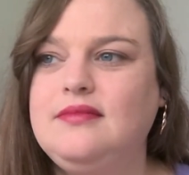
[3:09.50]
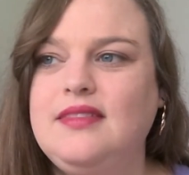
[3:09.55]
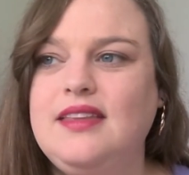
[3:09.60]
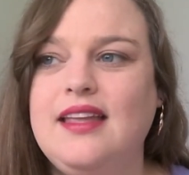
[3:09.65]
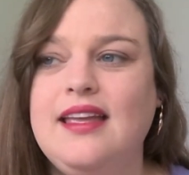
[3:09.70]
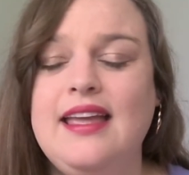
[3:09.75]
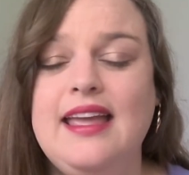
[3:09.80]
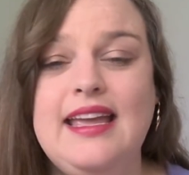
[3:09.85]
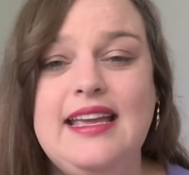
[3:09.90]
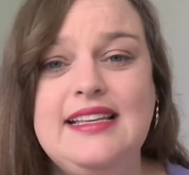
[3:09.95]

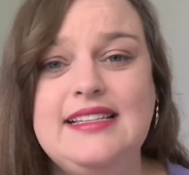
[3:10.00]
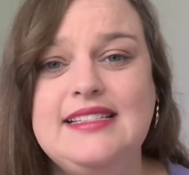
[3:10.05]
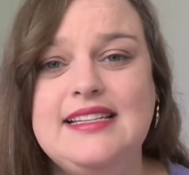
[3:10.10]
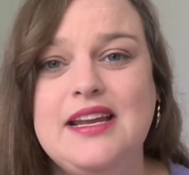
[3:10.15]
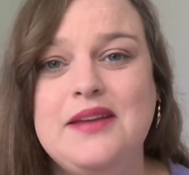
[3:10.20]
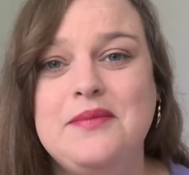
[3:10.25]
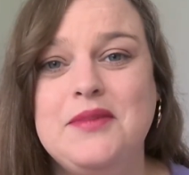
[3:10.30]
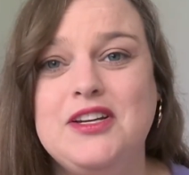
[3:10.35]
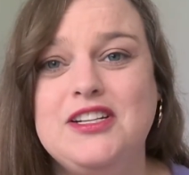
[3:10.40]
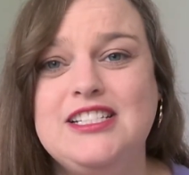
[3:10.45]
His name
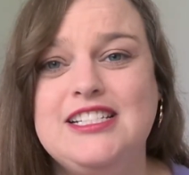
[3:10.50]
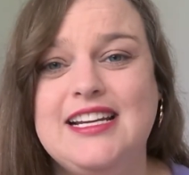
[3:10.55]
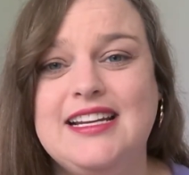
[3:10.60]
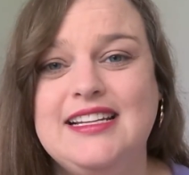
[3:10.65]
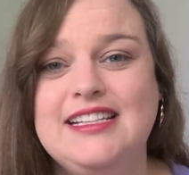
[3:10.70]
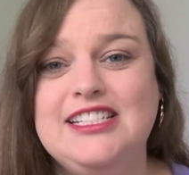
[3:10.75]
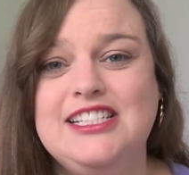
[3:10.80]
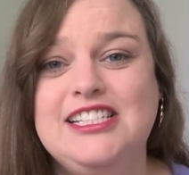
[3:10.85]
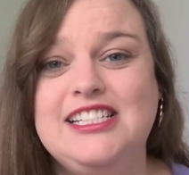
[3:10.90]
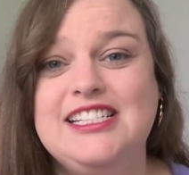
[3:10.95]
got
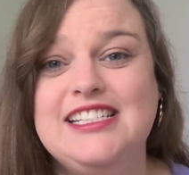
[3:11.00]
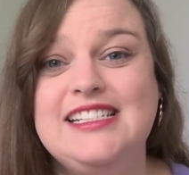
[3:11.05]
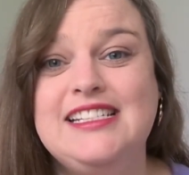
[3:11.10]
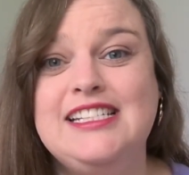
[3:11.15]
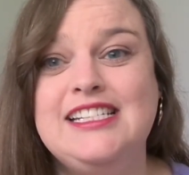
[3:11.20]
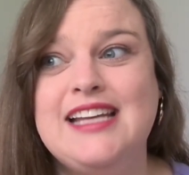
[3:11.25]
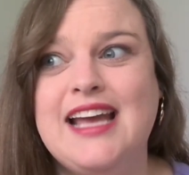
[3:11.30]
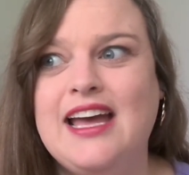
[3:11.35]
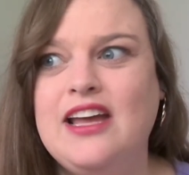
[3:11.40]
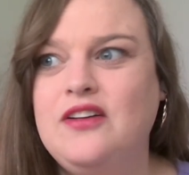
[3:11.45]
changed to
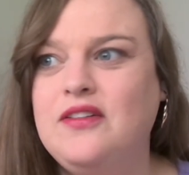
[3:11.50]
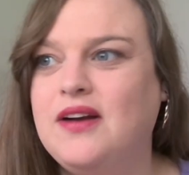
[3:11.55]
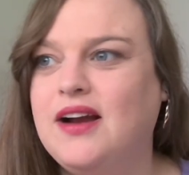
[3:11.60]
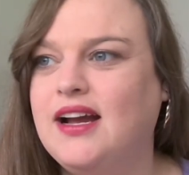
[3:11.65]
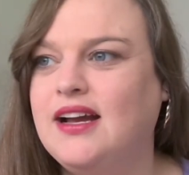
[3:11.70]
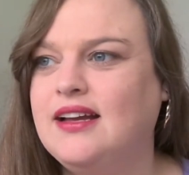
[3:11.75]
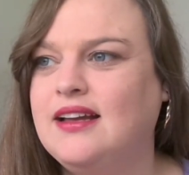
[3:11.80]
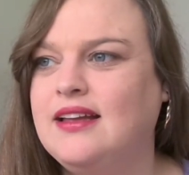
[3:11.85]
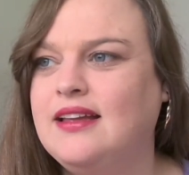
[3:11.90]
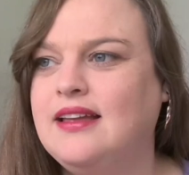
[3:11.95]

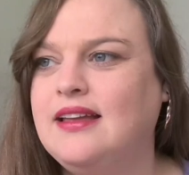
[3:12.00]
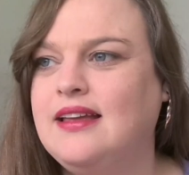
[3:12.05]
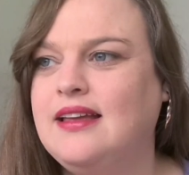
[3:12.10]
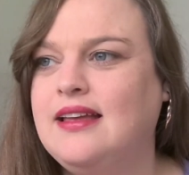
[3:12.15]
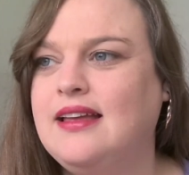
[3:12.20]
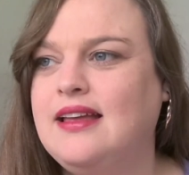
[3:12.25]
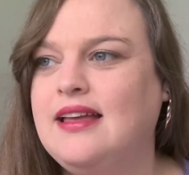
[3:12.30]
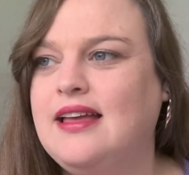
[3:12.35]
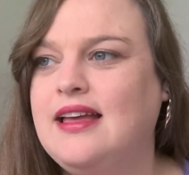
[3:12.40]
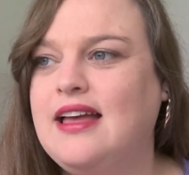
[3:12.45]
Shadrach,
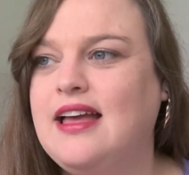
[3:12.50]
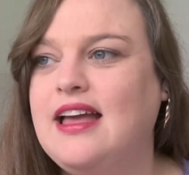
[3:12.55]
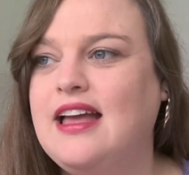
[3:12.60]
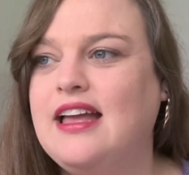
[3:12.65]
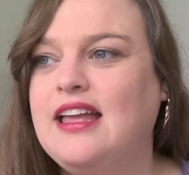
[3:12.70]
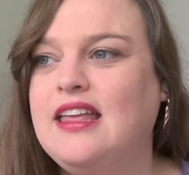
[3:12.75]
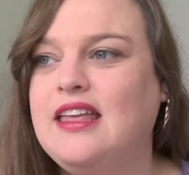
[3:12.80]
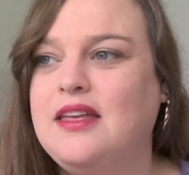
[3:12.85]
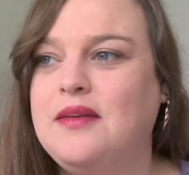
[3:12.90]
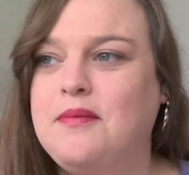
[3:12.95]

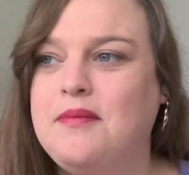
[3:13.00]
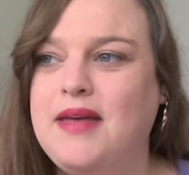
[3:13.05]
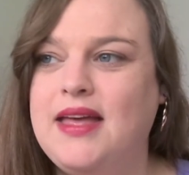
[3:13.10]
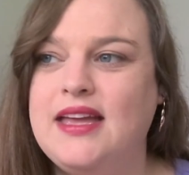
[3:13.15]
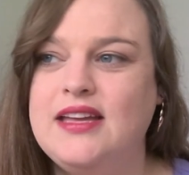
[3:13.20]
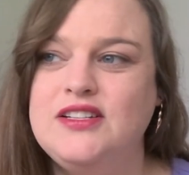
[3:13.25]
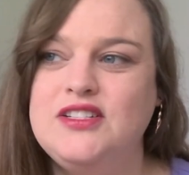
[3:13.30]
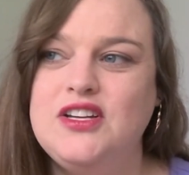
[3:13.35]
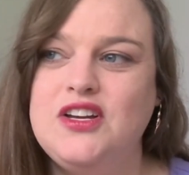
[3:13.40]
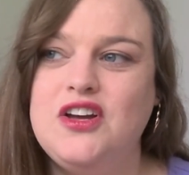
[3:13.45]

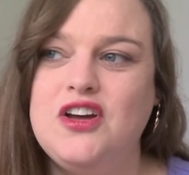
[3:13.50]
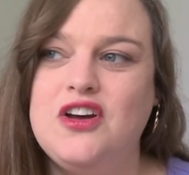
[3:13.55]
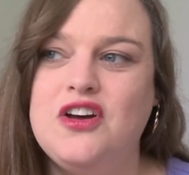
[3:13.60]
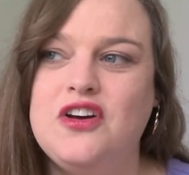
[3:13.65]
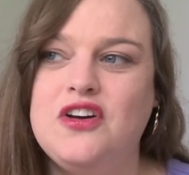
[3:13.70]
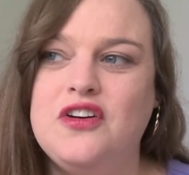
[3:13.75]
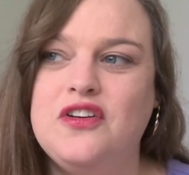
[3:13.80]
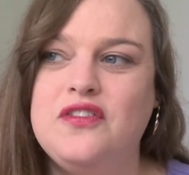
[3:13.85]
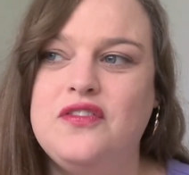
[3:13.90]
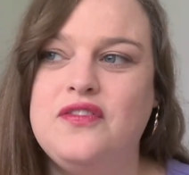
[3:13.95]
commander
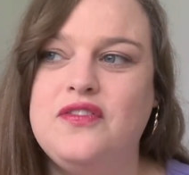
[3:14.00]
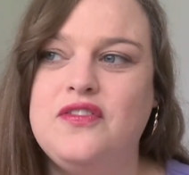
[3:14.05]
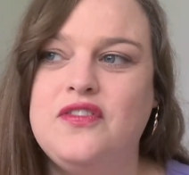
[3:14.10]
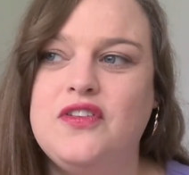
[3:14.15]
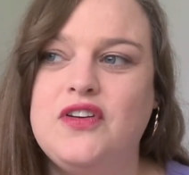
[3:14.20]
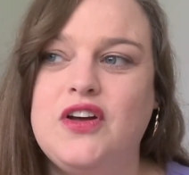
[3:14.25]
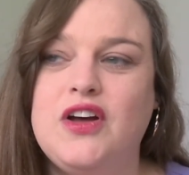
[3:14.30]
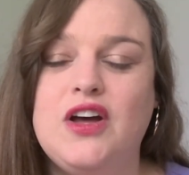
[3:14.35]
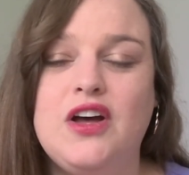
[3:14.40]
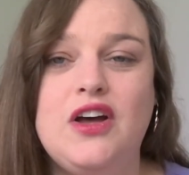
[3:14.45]
of
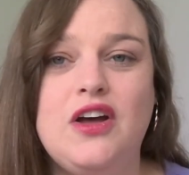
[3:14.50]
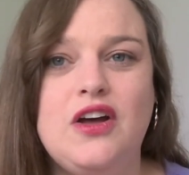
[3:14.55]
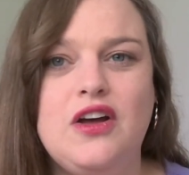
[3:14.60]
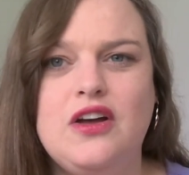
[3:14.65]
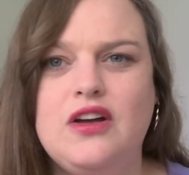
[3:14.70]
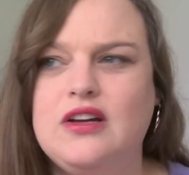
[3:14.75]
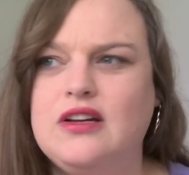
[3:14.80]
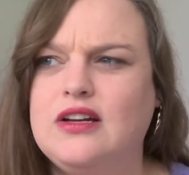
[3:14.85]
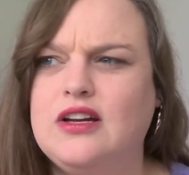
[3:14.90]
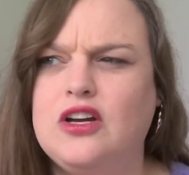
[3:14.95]

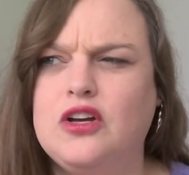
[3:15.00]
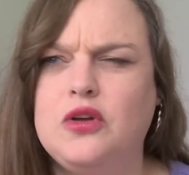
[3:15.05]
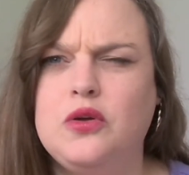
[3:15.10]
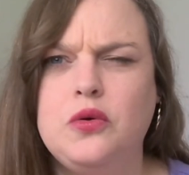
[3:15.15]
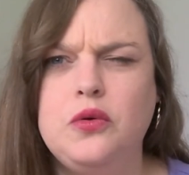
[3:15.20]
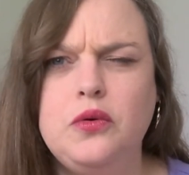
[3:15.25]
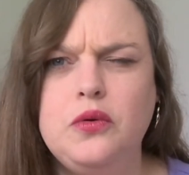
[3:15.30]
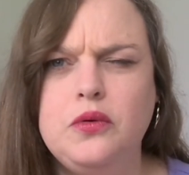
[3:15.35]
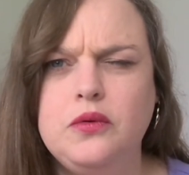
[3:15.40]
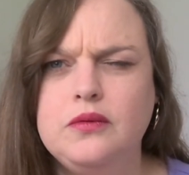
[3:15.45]

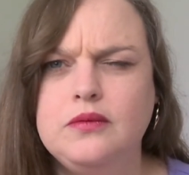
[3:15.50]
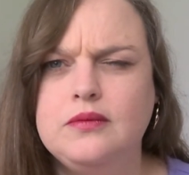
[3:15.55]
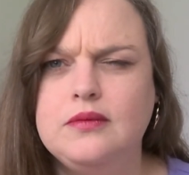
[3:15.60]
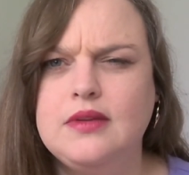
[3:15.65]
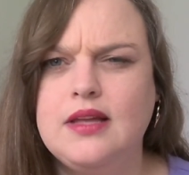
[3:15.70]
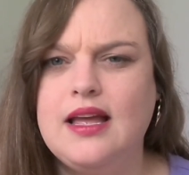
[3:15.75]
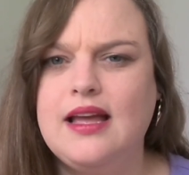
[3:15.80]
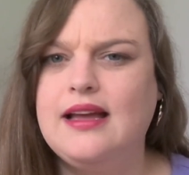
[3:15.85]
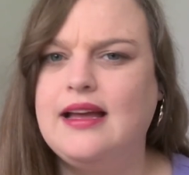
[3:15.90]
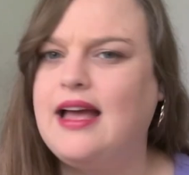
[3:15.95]
Aku,
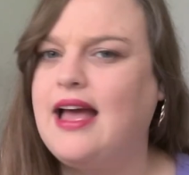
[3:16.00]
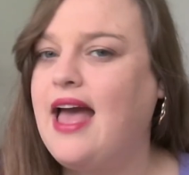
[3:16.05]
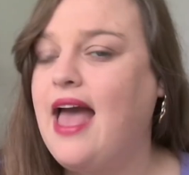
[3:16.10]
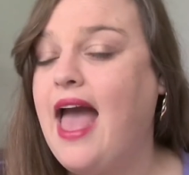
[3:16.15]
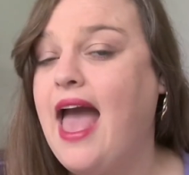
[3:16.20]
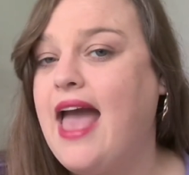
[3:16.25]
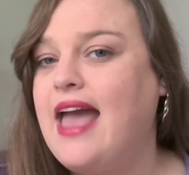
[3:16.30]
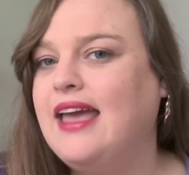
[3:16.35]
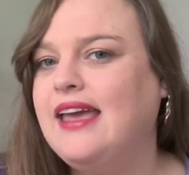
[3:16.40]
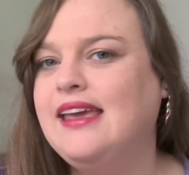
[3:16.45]

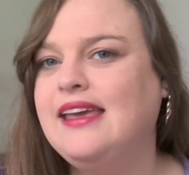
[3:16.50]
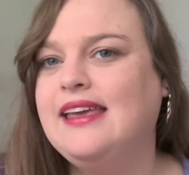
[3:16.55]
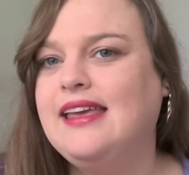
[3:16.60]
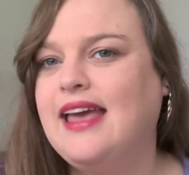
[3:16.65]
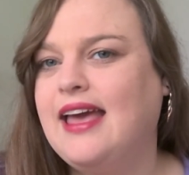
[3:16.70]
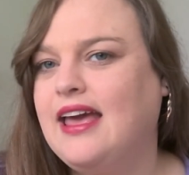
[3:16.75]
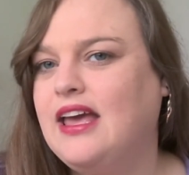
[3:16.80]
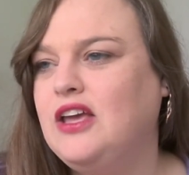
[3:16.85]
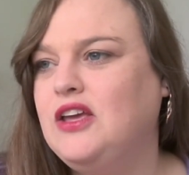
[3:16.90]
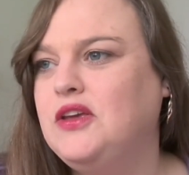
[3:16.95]

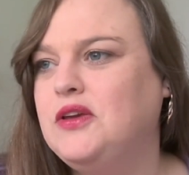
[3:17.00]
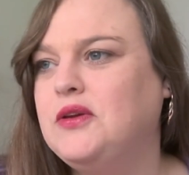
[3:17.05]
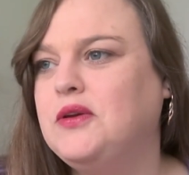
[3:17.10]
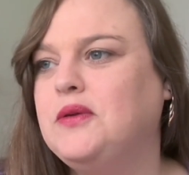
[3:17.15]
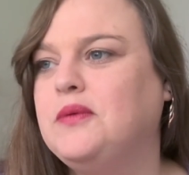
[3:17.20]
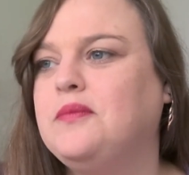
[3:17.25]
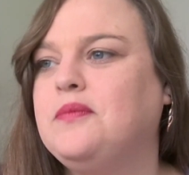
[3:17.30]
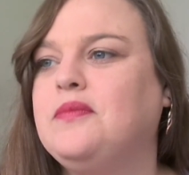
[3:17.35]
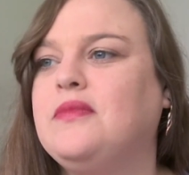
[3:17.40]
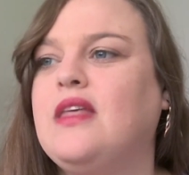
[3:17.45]
AKU,
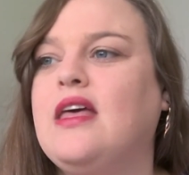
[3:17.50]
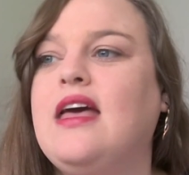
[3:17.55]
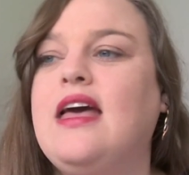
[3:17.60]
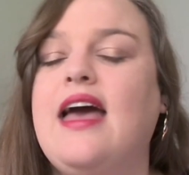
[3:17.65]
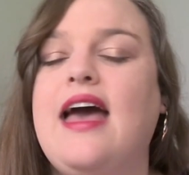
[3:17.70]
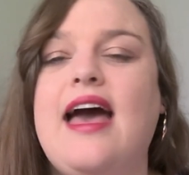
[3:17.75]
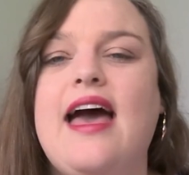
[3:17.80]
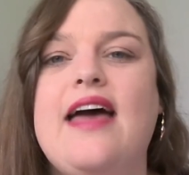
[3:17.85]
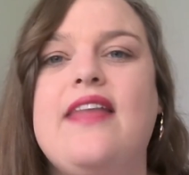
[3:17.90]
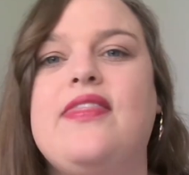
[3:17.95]

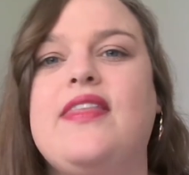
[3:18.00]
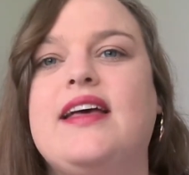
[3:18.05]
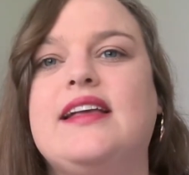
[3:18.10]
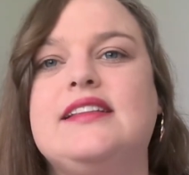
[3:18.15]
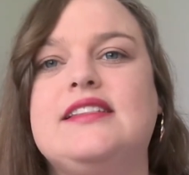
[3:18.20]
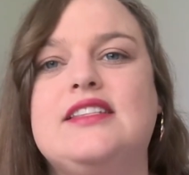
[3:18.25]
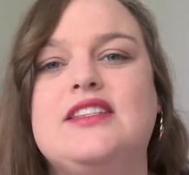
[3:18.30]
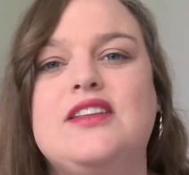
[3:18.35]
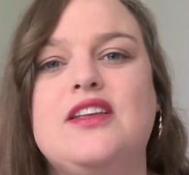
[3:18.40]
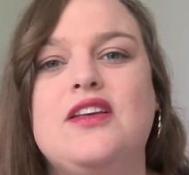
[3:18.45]
and
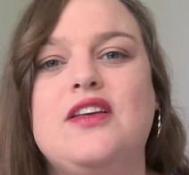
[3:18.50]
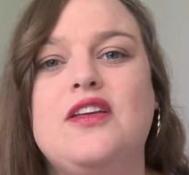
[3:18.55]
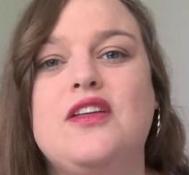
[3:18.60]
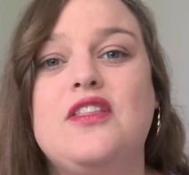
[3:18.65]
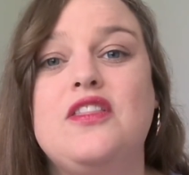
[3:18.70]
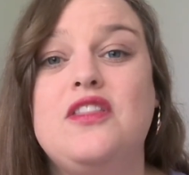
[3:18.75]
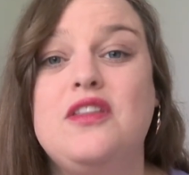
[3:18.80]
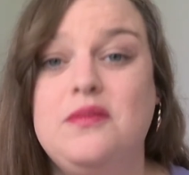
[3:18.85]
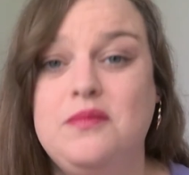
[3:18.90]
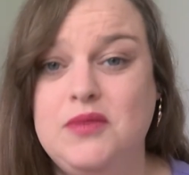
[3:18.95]
that's
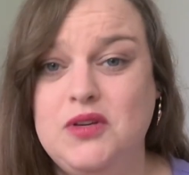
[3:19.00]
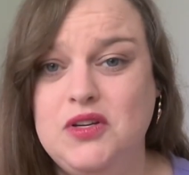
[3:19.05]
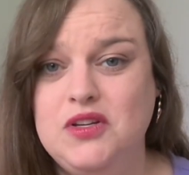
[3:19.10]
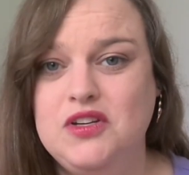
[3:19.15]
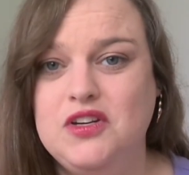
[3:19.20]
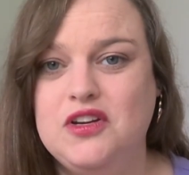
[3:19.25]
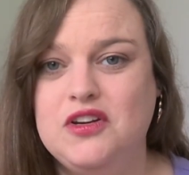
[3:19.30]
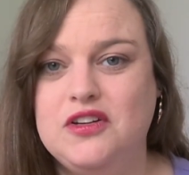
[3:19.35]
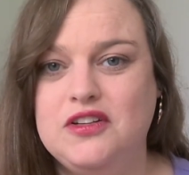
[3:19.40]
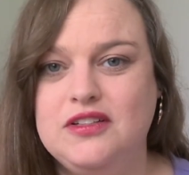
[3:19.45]
the moon
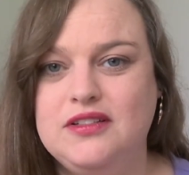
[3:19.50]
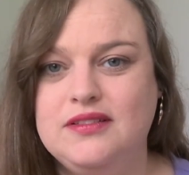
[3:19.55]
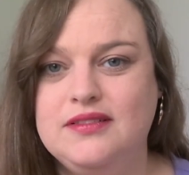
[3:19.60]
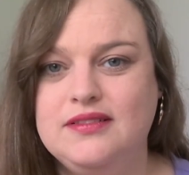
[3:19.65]
god.